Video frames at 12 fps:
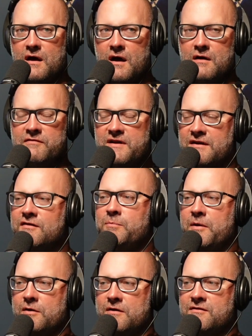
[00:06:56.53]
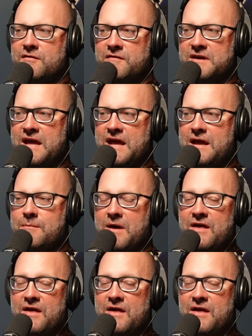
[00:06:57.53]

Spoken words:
of the experience of a game.